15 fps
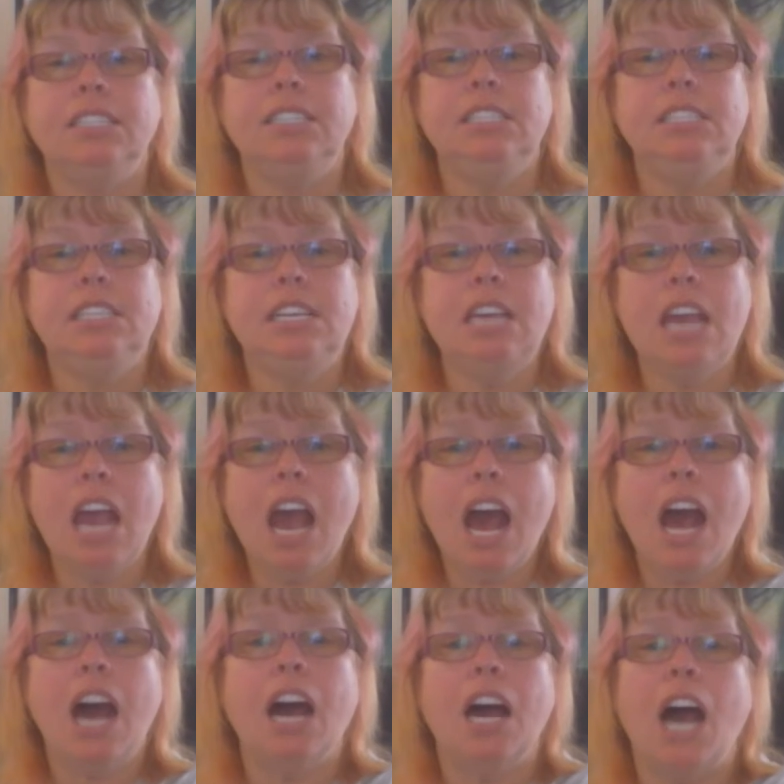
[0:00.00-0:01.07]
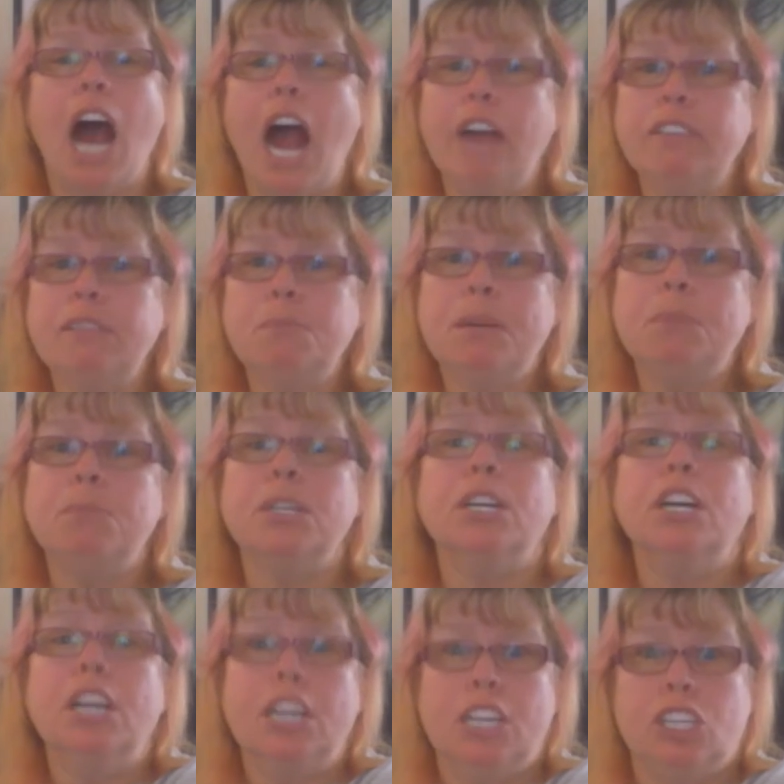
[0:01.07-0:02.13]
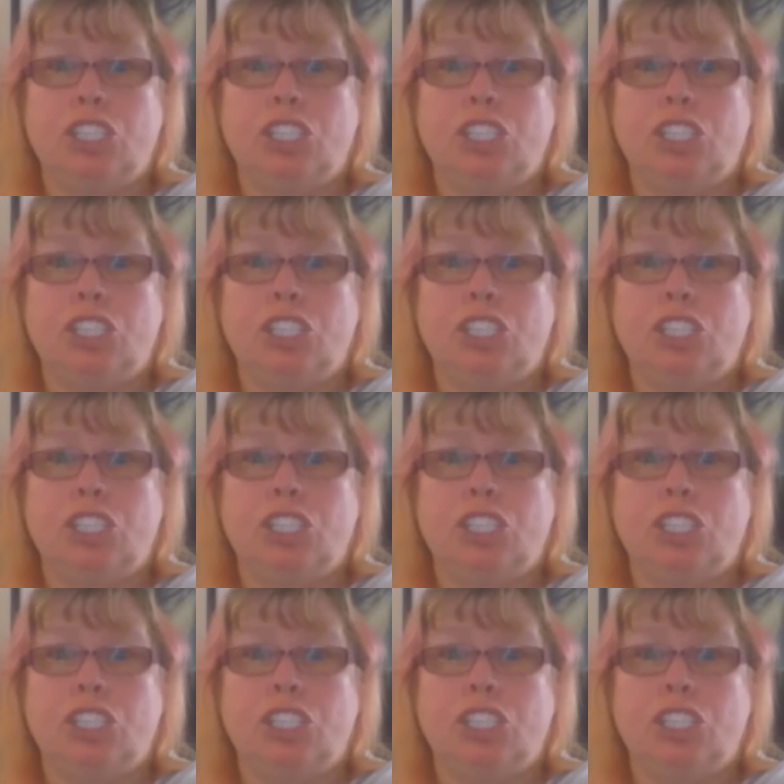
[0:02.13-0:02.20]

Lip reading: Yeah, I remember